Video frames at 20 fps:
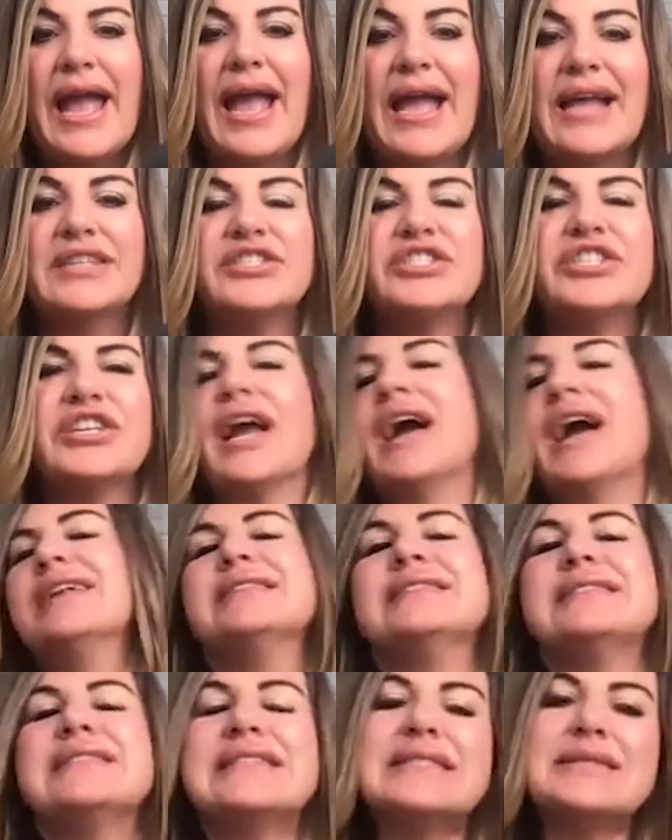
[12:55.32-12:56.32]
And she kind
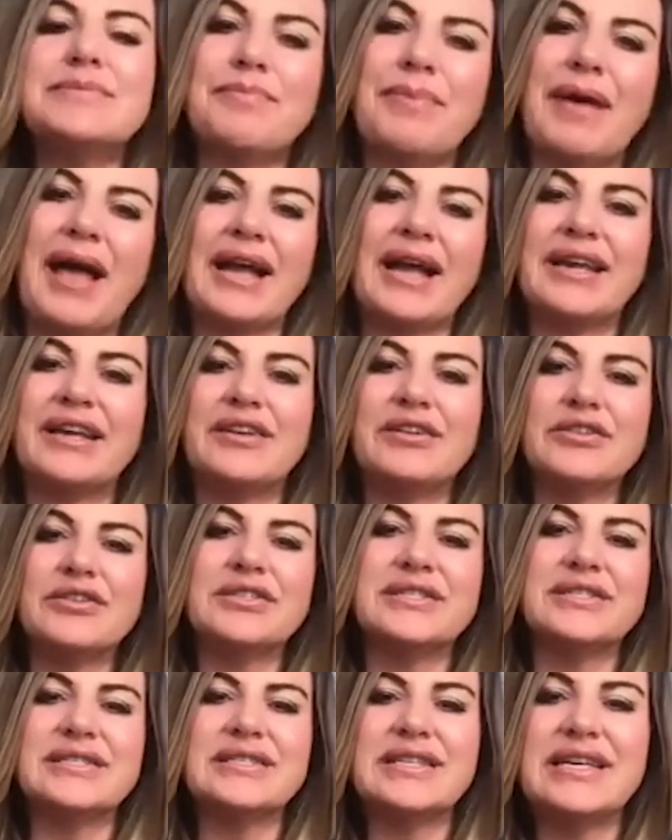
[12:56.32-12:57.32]
of sits back in her
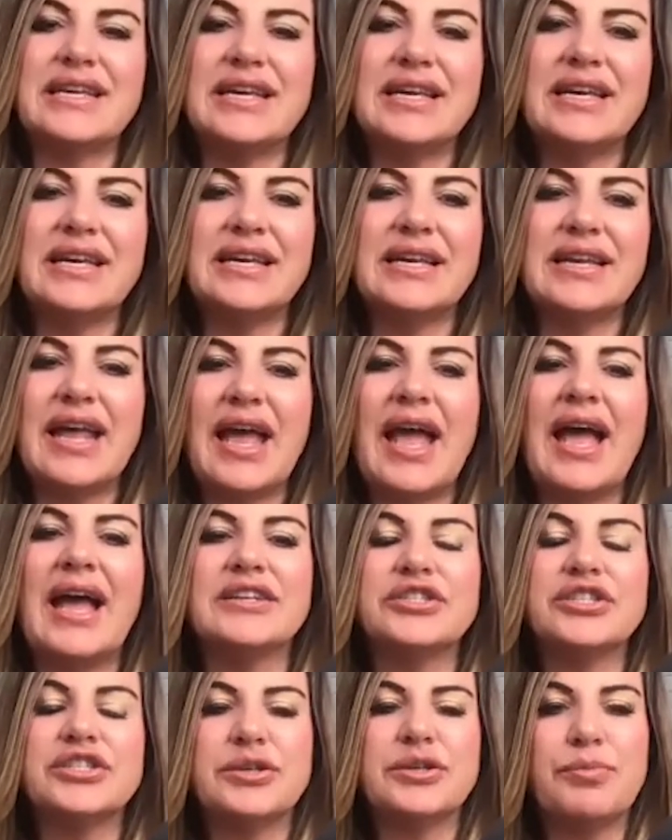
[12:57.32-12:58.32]
seat
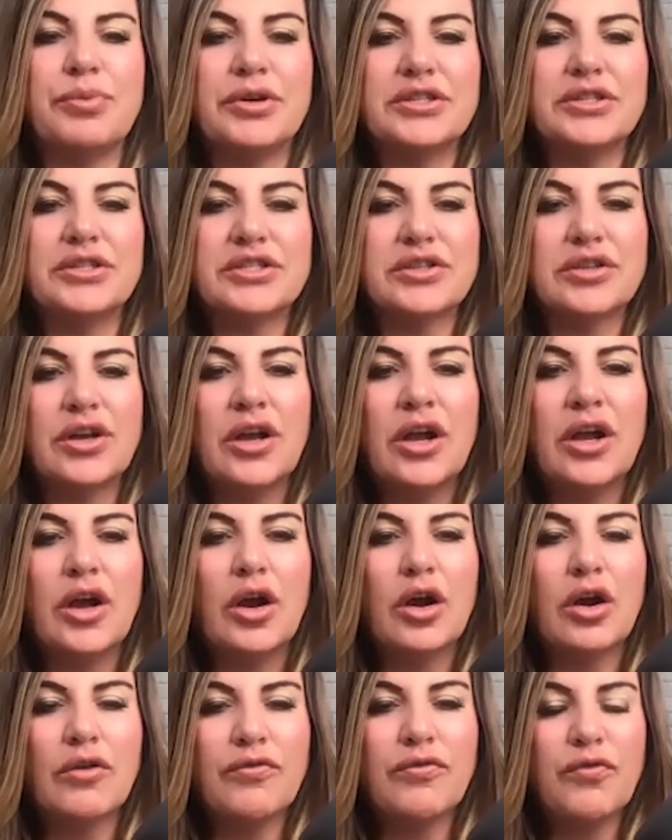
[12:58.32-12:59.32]
and she puts
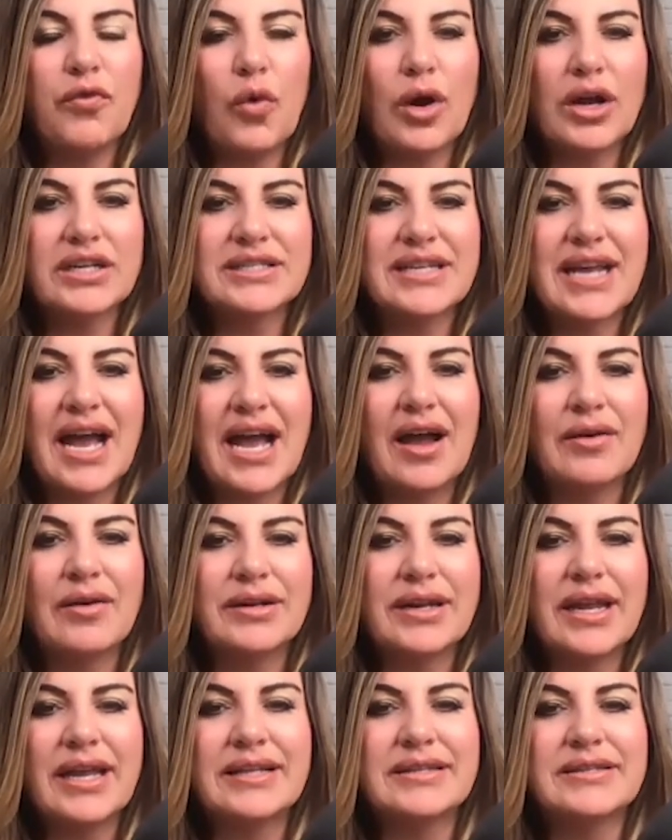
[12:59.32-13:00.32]
her fork
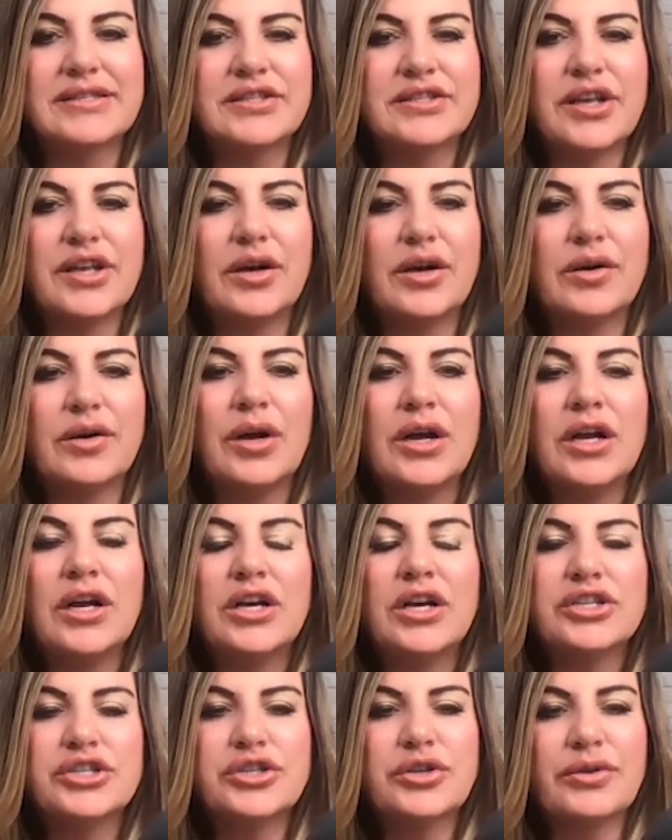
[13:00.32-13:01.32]
down. And so
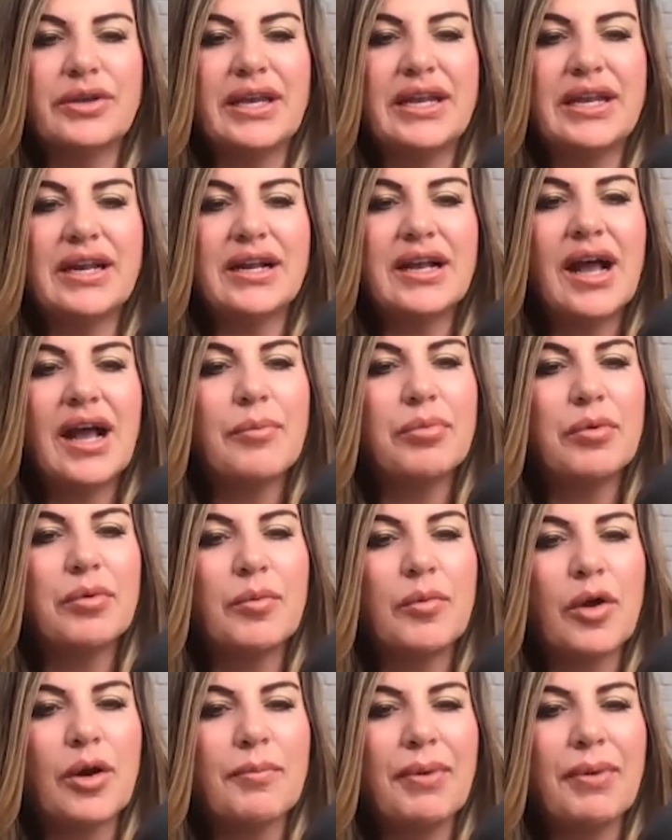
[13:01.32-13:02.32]
she'll eat a couple
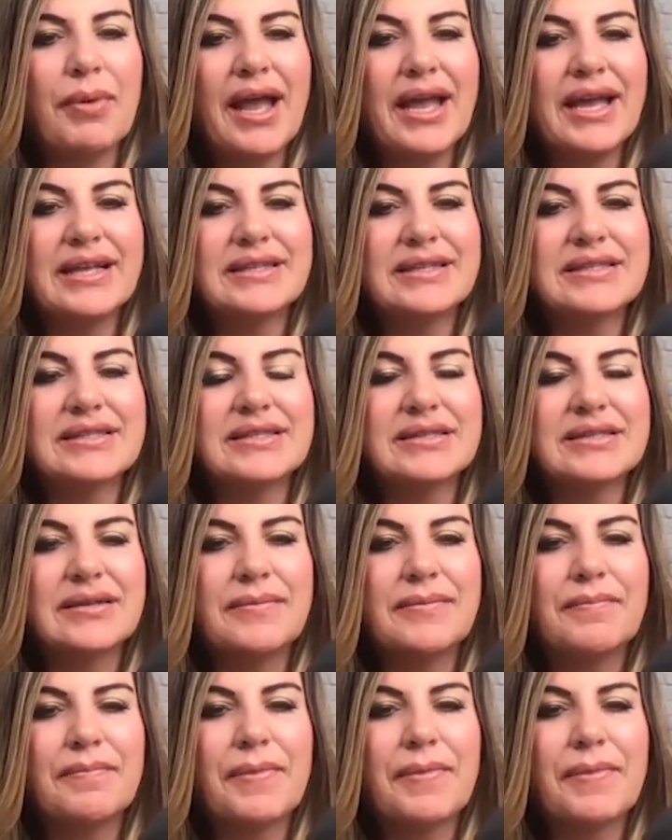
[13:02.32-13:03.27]
more bites